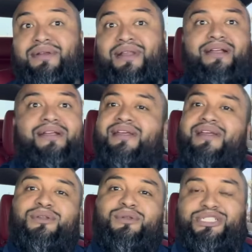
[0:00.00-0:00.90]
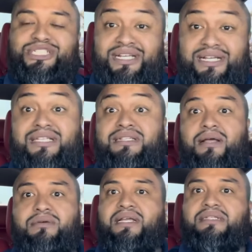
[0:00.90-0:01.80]
Like, No chingas. I
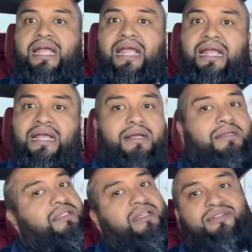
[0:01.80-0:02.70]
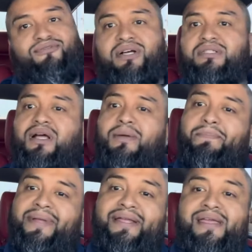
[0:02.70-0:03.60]
was like, damn, I said, that's fucked up,
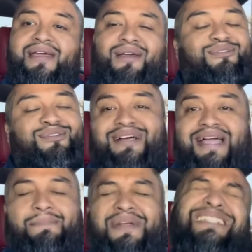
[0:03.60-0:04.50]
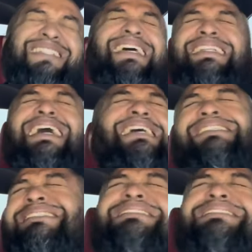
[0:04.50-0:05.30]
man. Was what happened. She was like that.